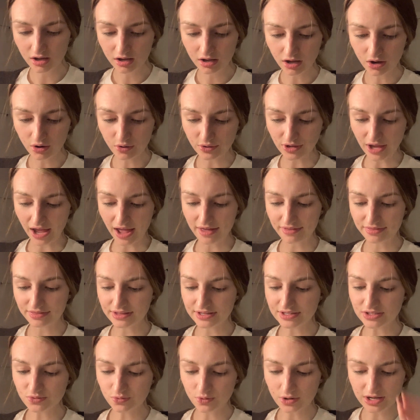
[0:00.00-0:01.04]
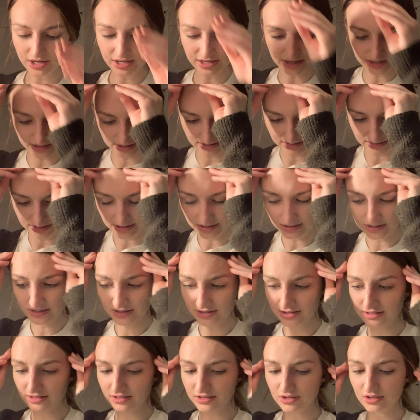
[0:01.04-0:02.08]
Oh yeah, this one
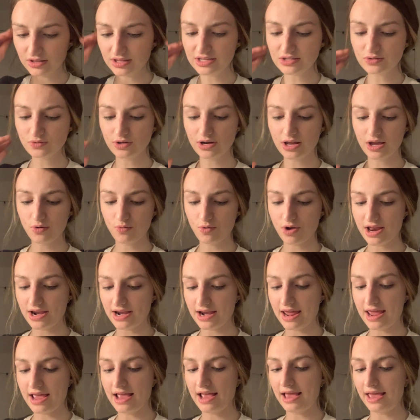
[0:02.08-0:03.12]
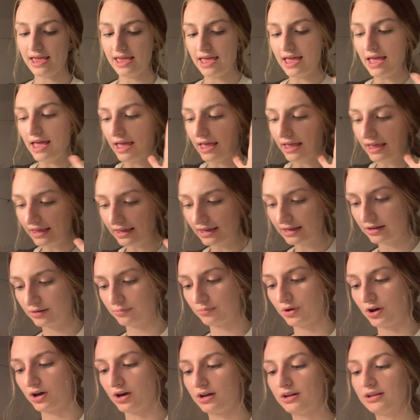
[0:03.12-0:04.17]
I went
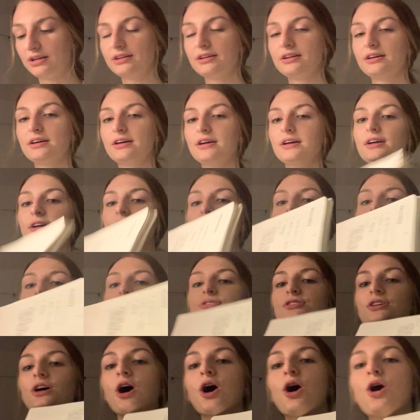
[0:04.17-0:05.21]
ham on. So